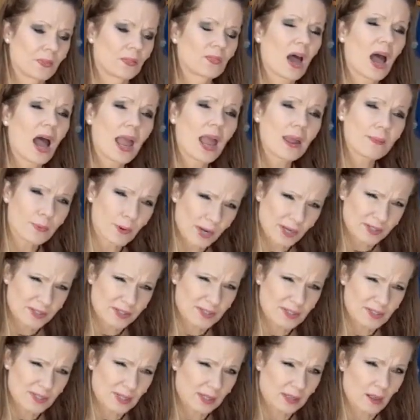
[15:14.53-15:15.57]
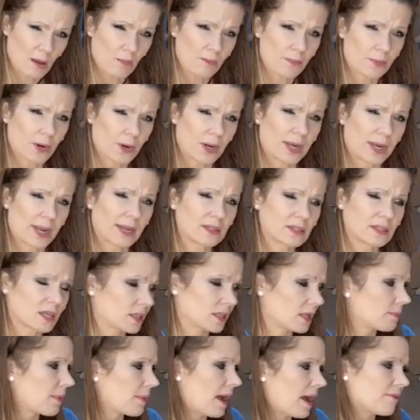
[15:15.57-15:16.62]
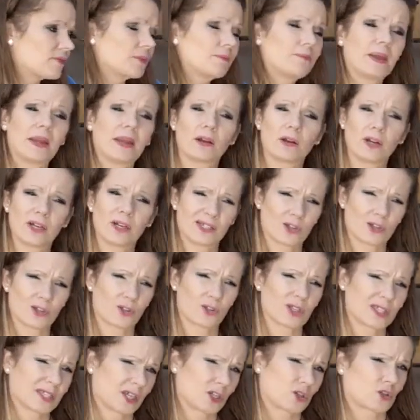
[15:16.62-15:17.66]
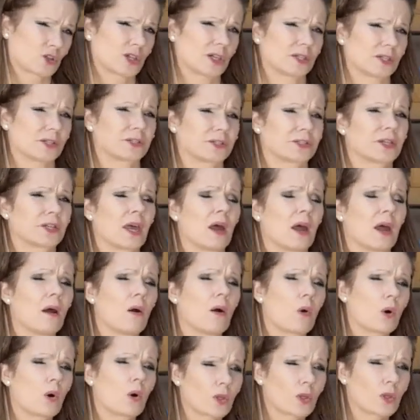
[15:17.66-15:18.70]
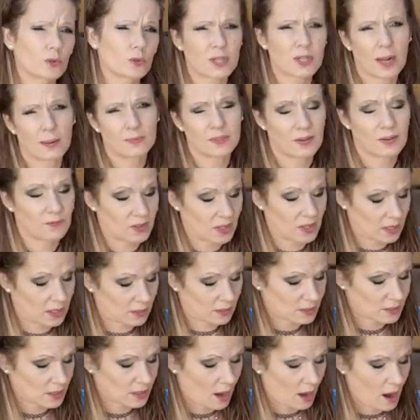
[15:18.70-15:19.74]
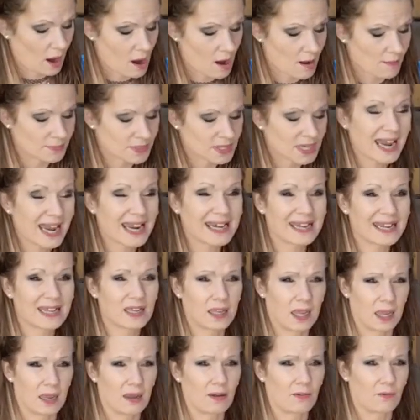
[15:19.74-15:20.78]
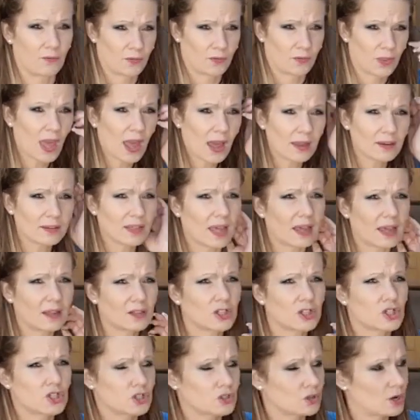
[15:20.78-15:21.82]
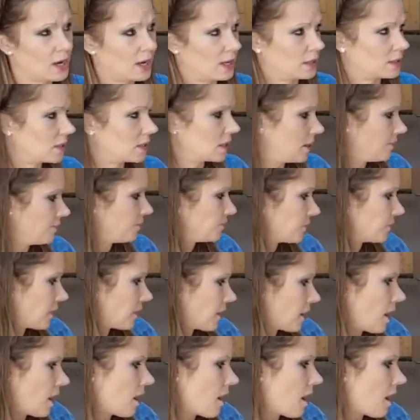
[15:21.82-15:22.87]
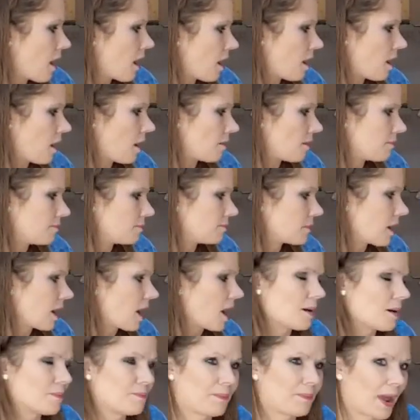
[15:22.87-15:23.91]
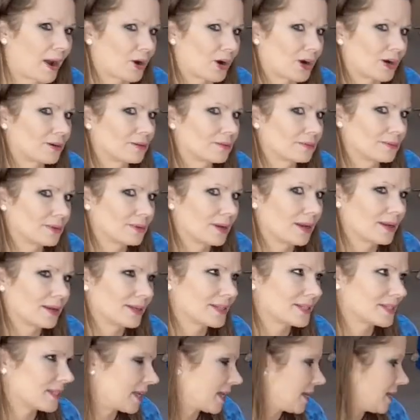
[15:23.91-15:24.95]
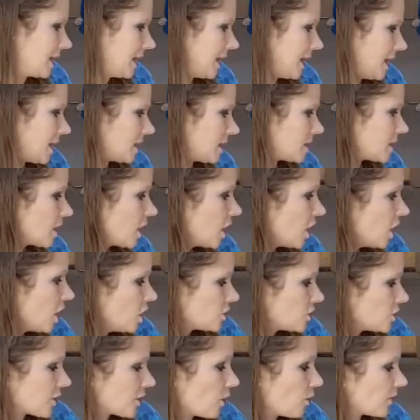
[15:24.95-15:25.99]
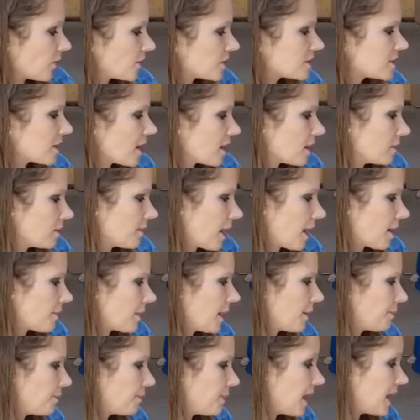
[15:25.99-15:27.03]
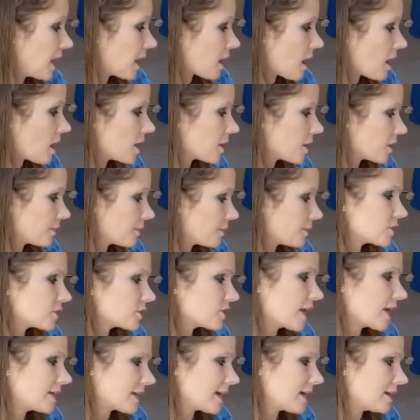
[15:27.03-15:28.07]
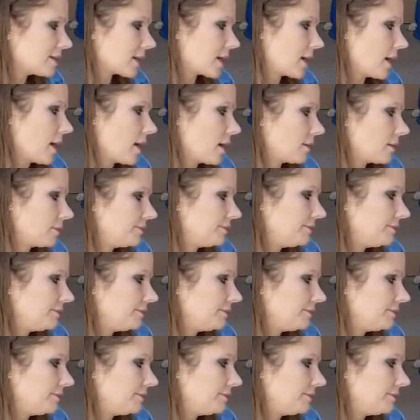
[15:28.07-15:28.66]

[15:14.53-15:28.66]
the hybrids that they'll breed into them have the berries or the citrus or those types of things to kind of give that straight a better hit. So with the Sayababa being 100% indica